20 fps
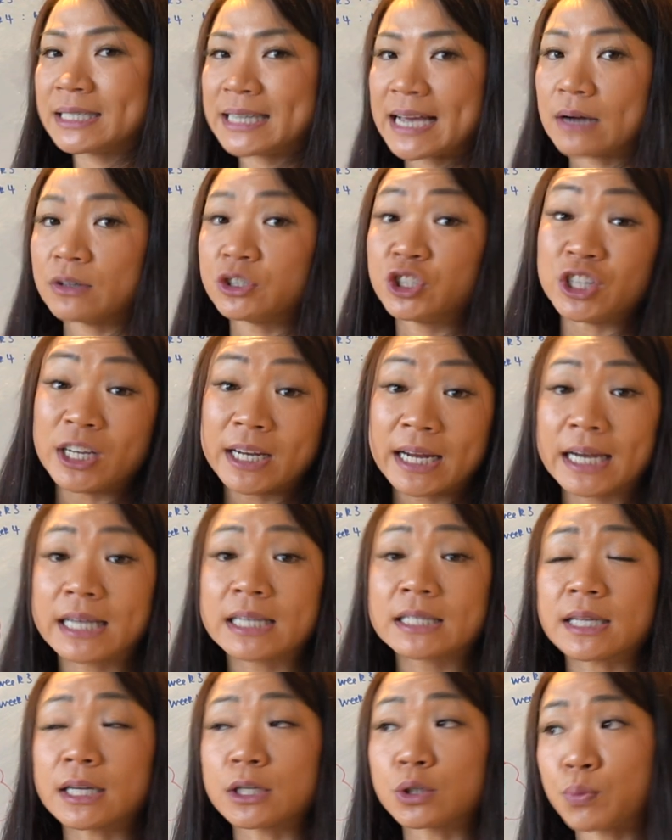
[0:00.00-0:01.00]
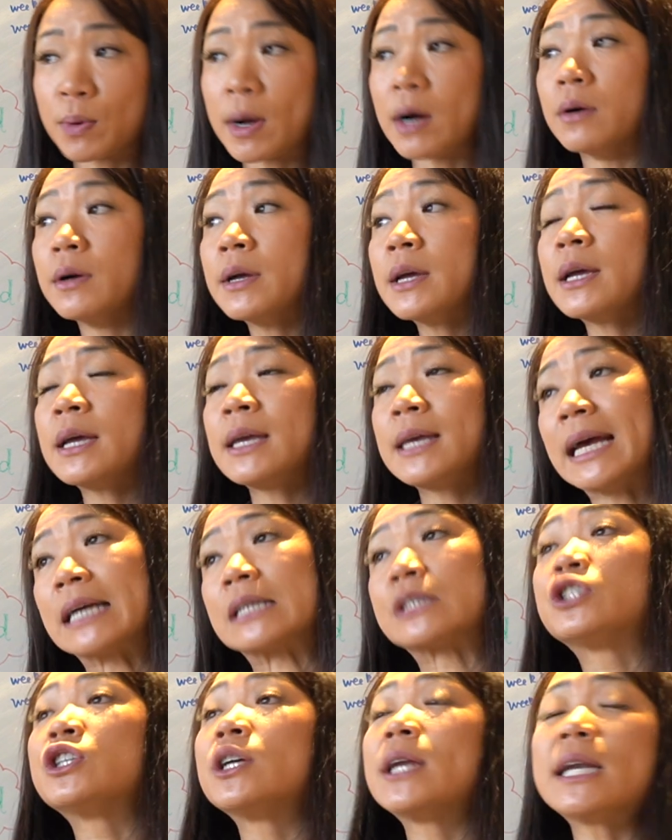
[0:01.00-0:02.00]
down genetics as well.
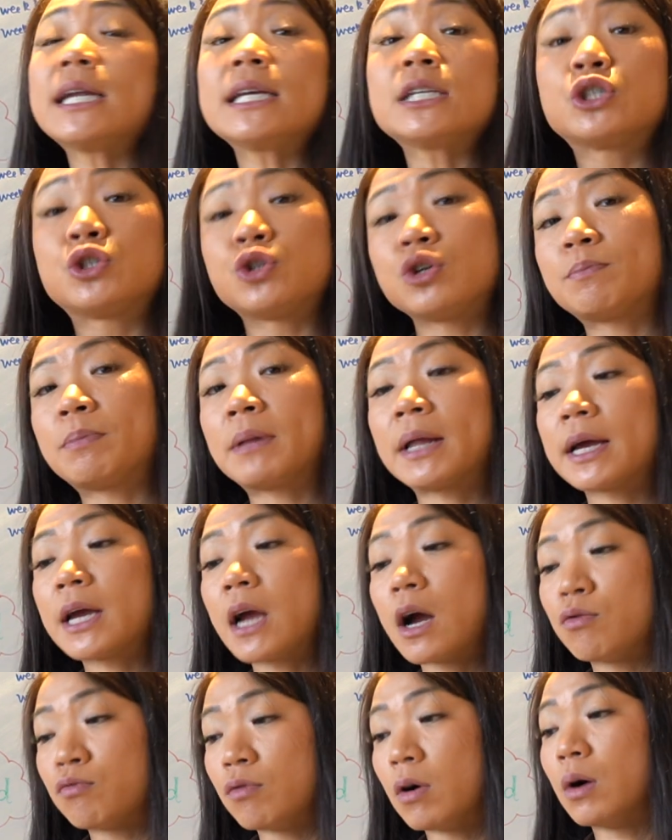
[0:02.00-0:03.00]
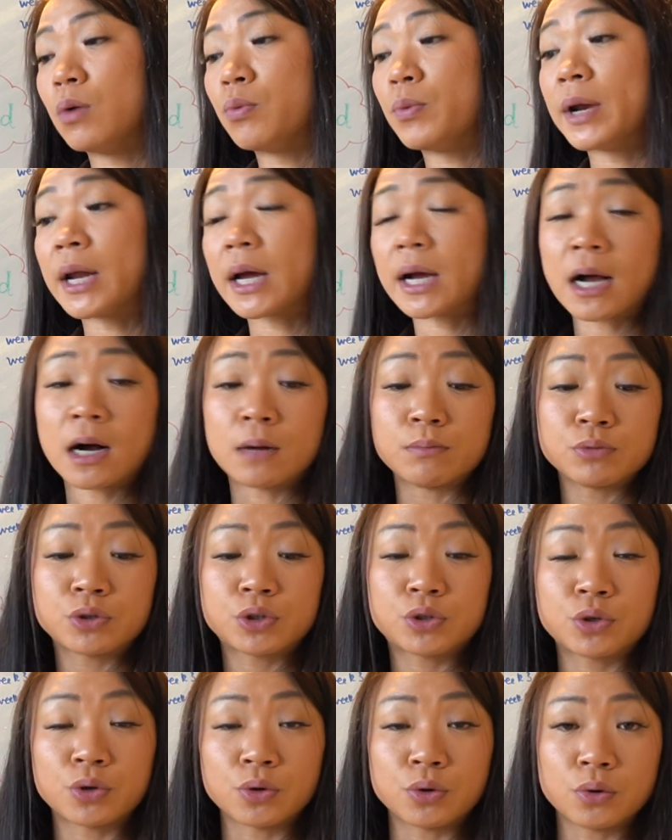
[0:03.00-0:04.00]
Yes, genetics do play a role when it comes
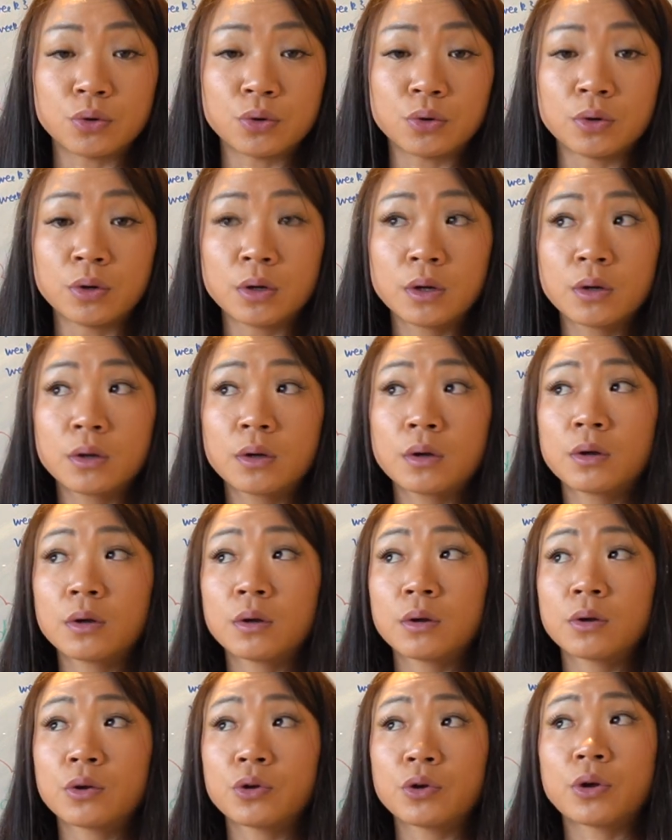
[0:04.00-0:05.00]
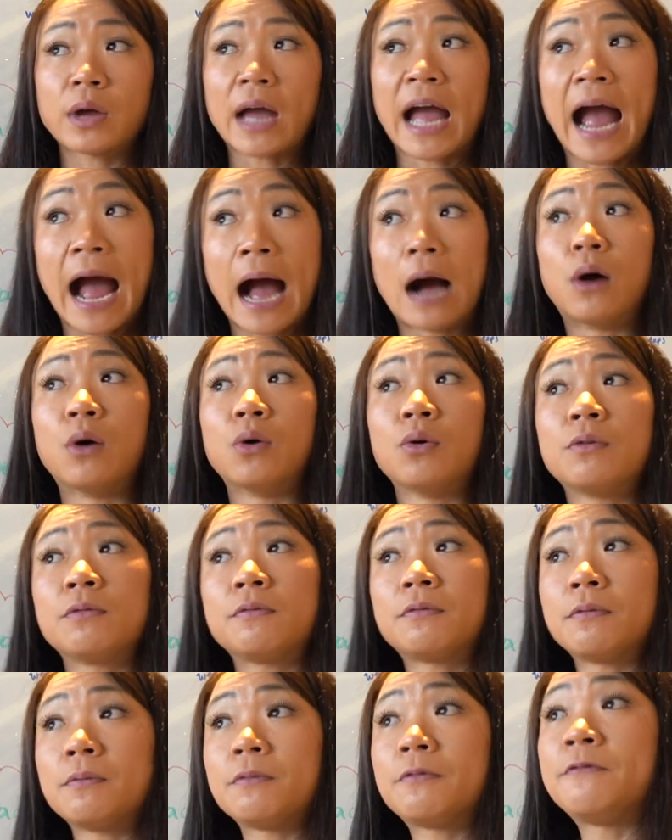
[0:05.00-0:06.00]
to how
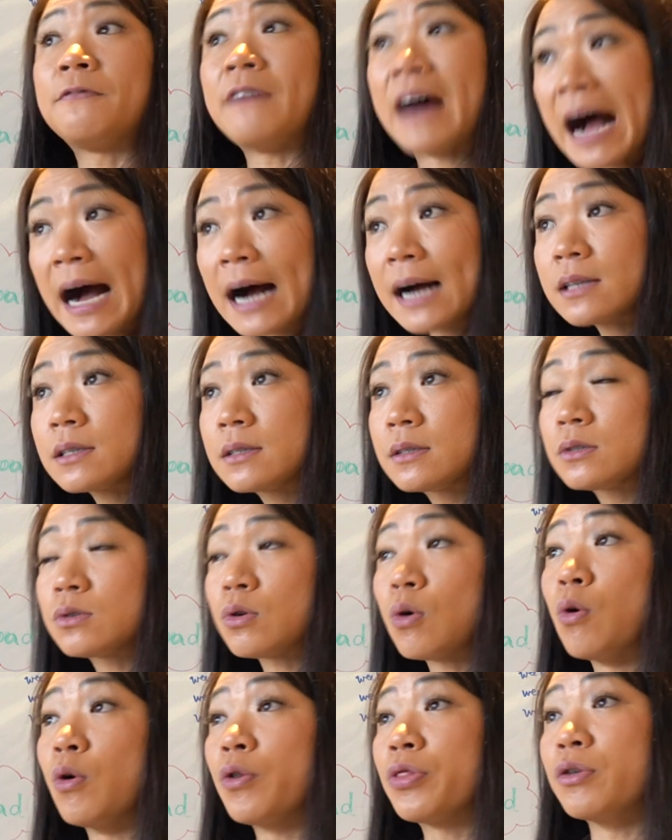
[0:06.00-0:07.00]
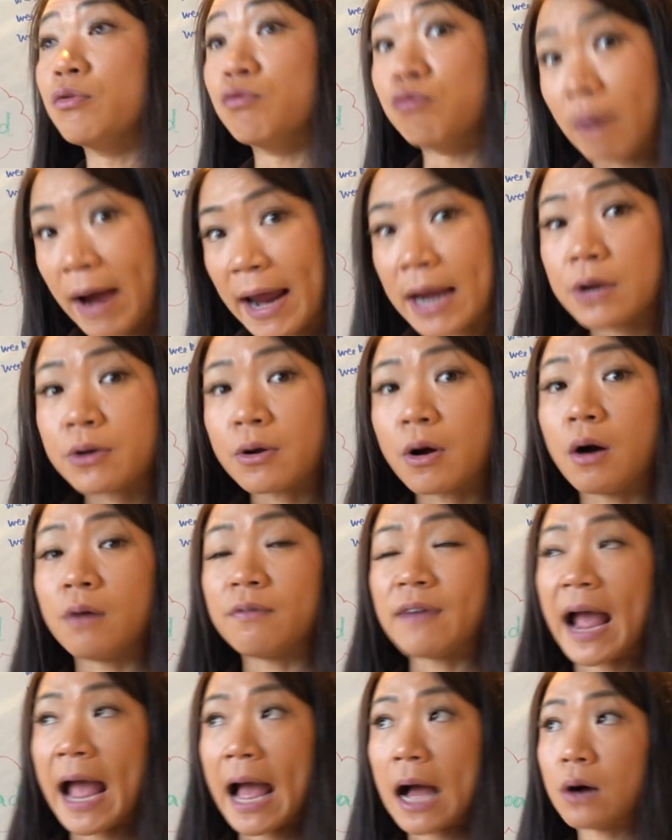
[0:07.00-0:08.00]
fast or the rate of
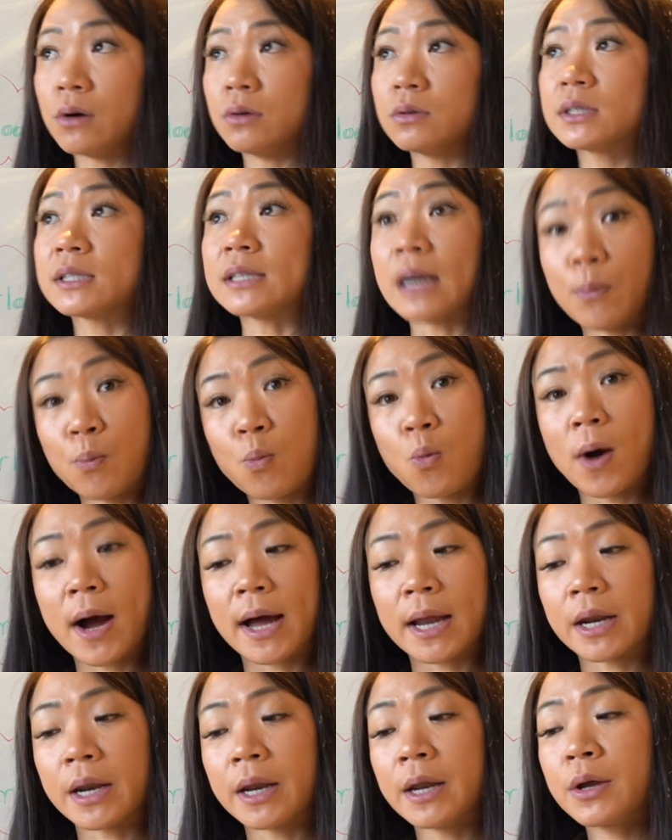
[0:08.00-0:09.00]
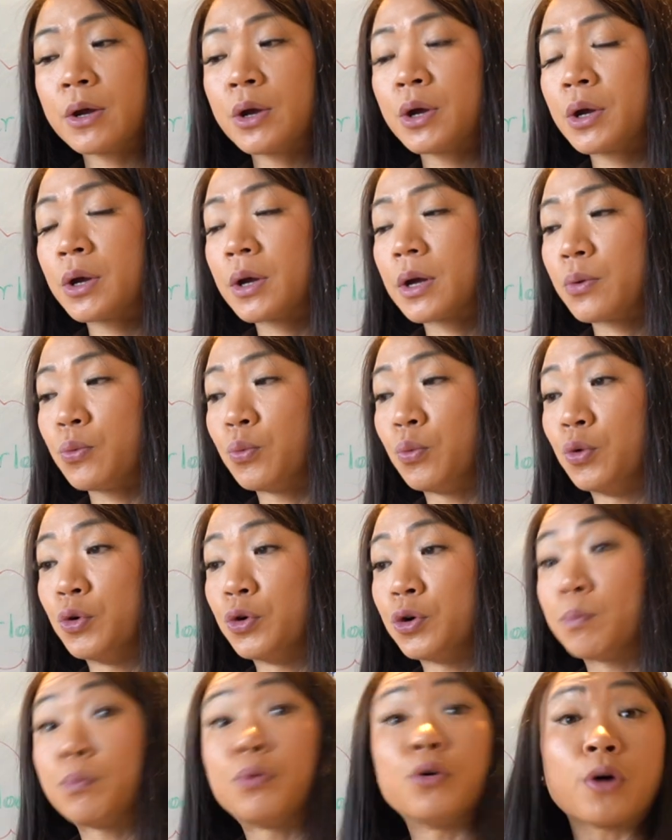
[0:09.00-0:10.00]
how someone
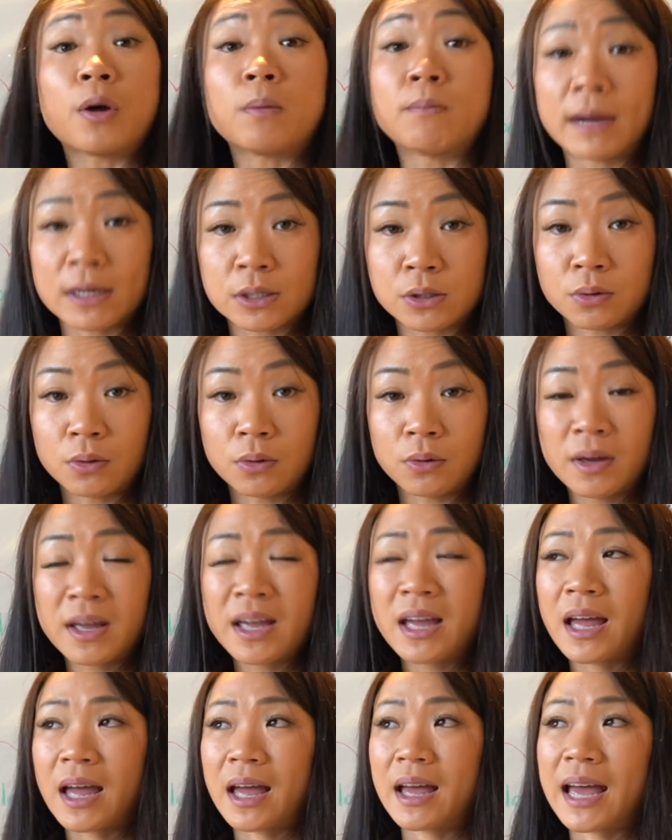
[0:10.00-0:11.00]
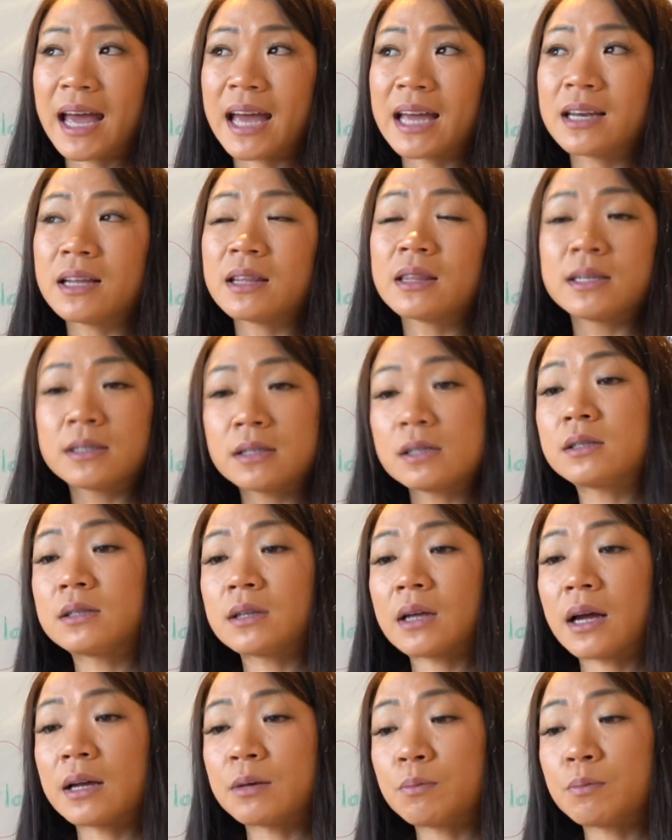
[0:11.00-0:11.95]
would put on muscle. And this is an